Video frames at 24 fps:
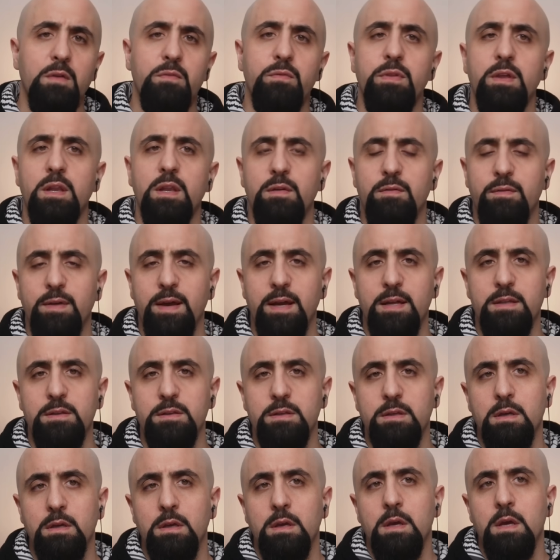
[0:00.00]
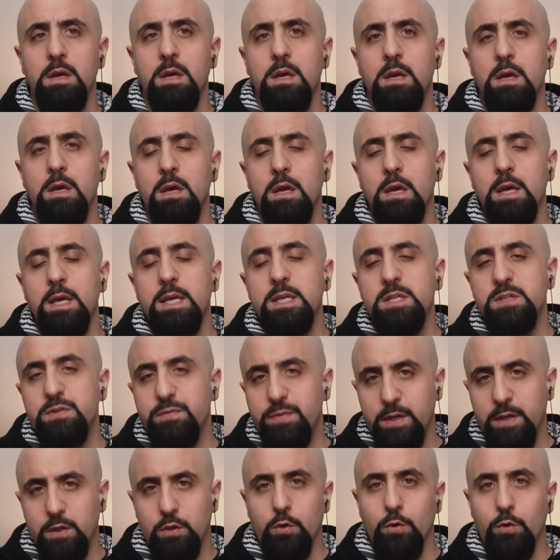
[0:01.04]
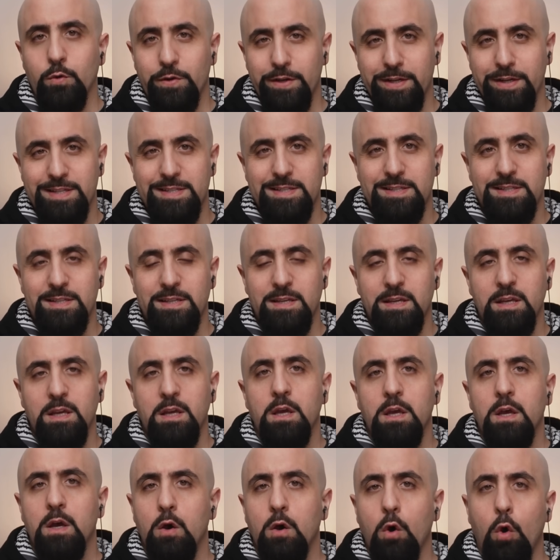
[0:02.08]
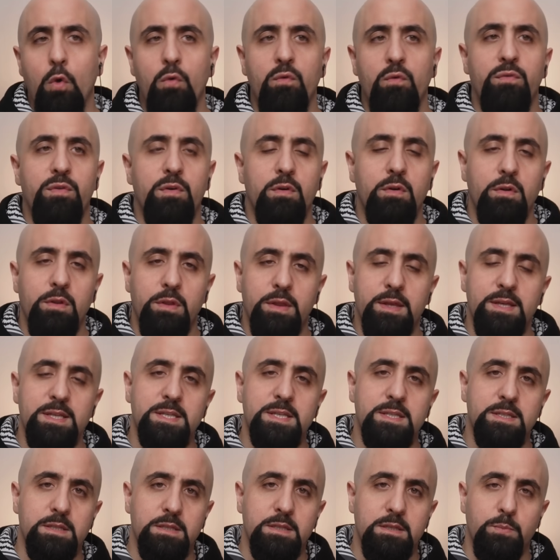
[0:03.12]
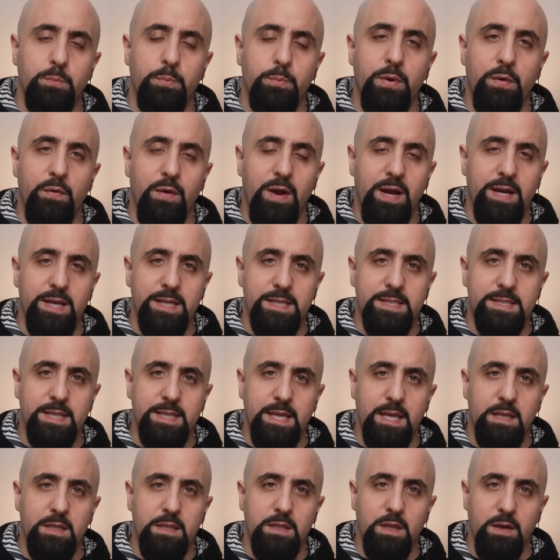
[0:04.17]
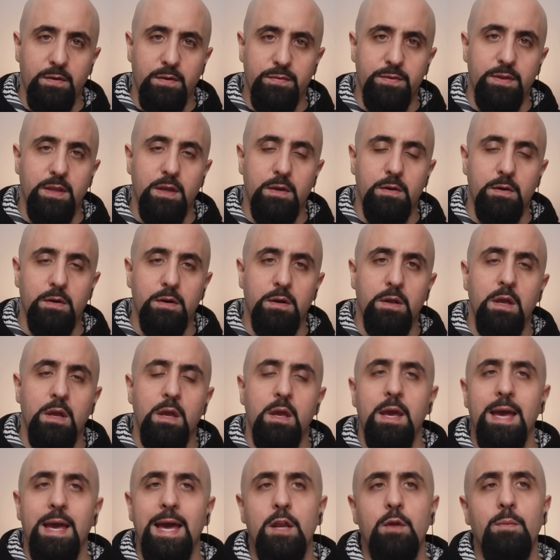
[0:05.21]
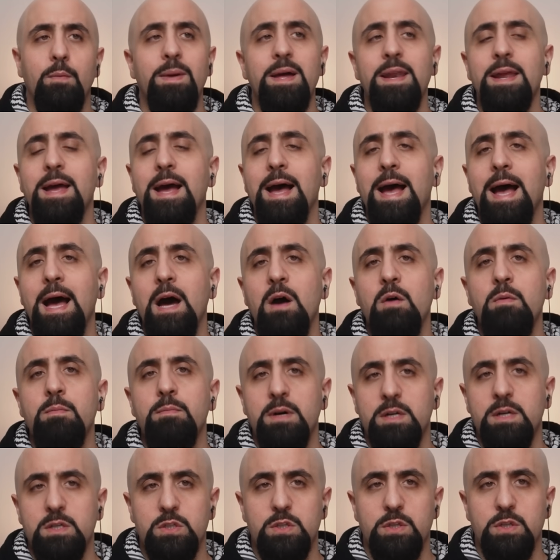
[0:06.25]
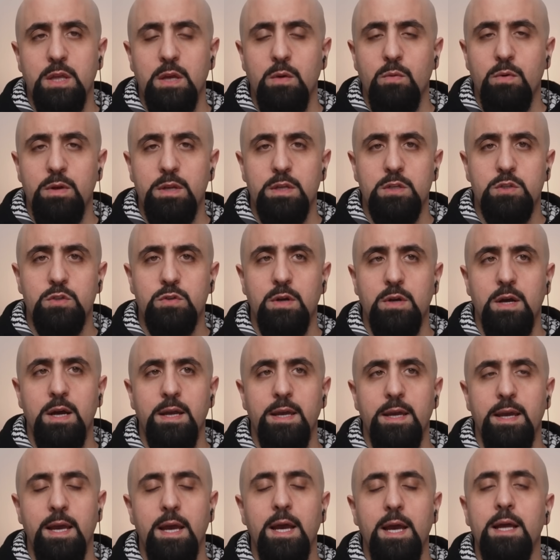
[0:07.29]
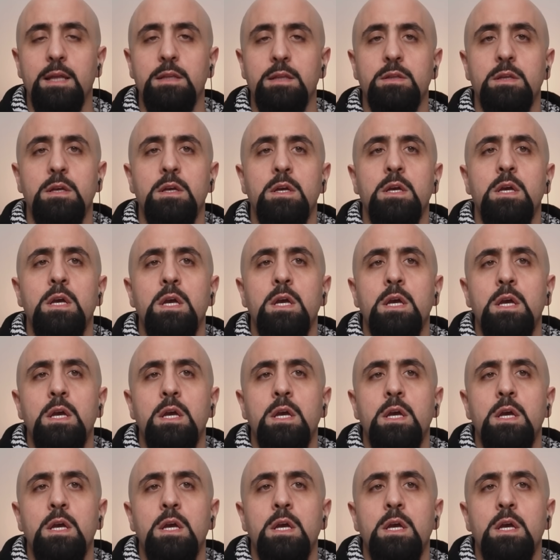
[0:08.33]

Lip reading: of the Levant is victorious over this pariah state of terror. And no matter how much they want to try and